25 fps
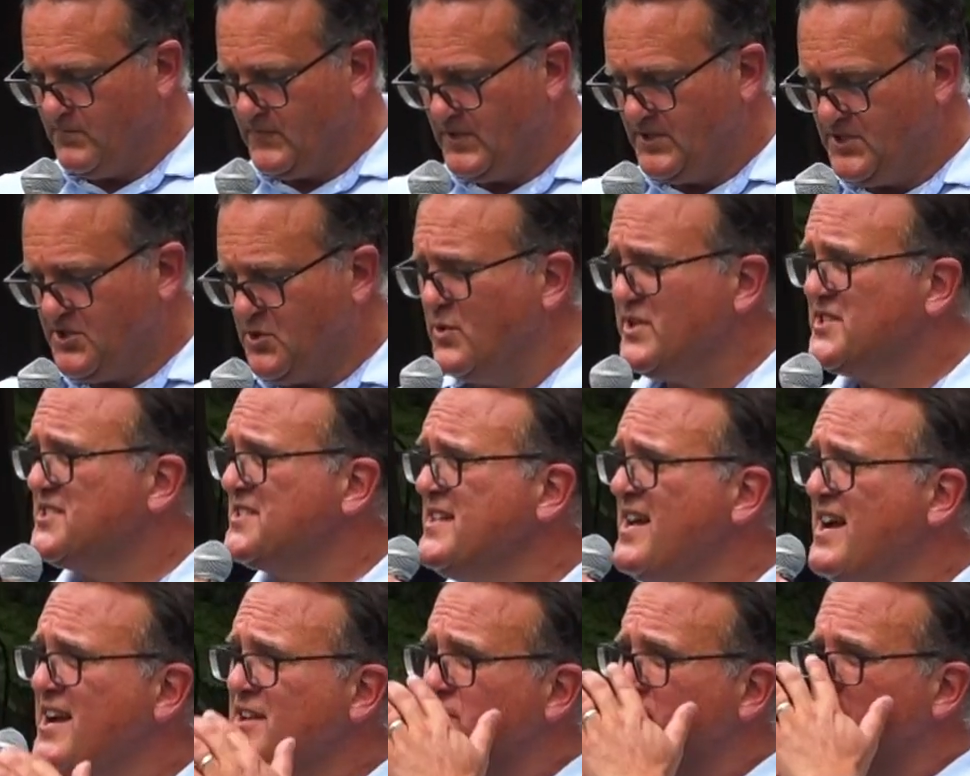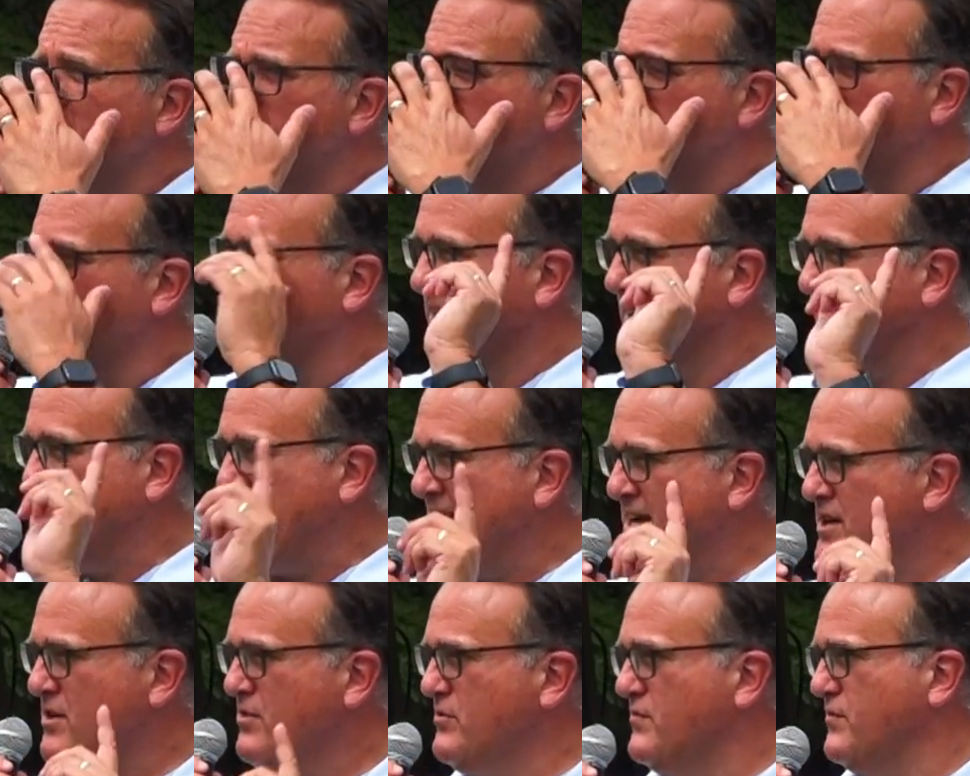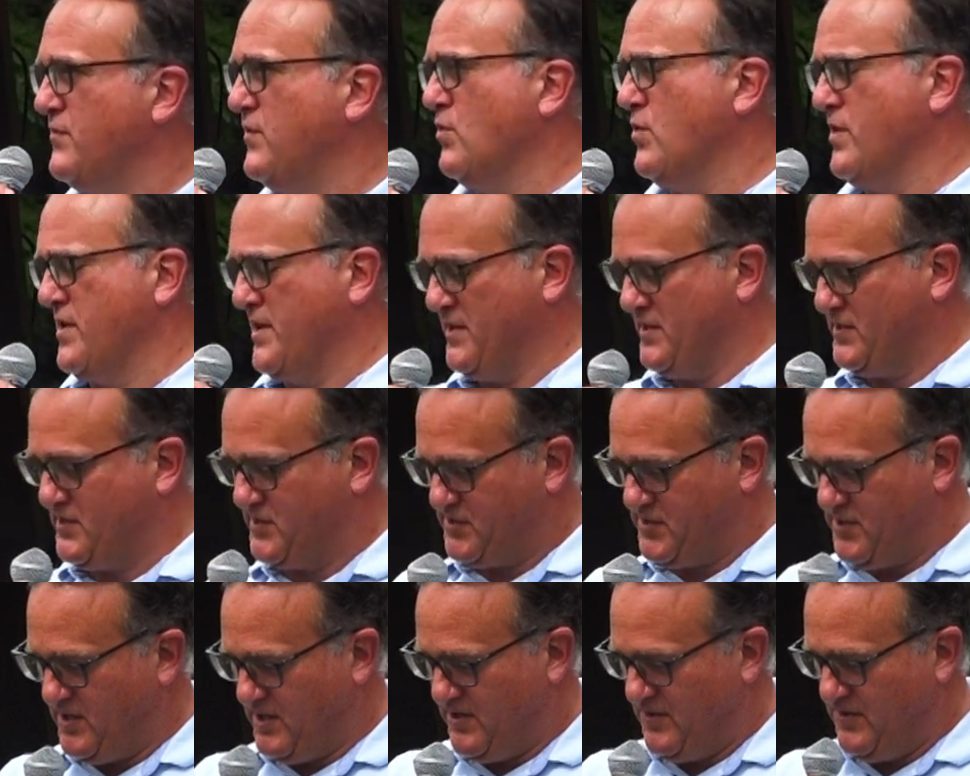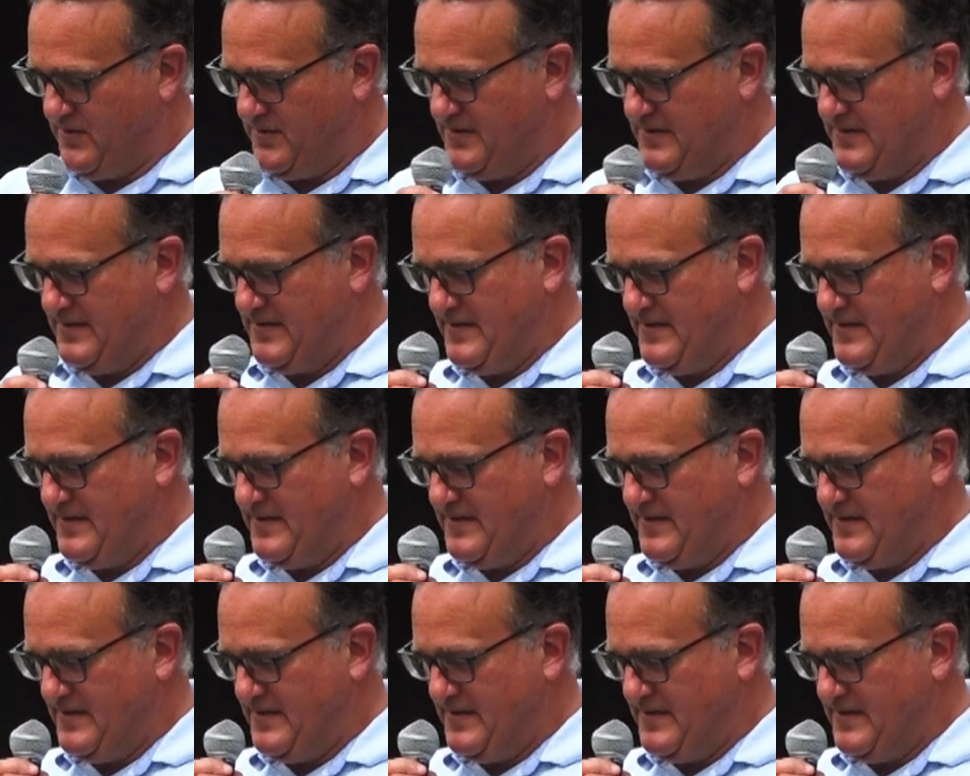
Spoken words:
So it's not just a loud voice, though.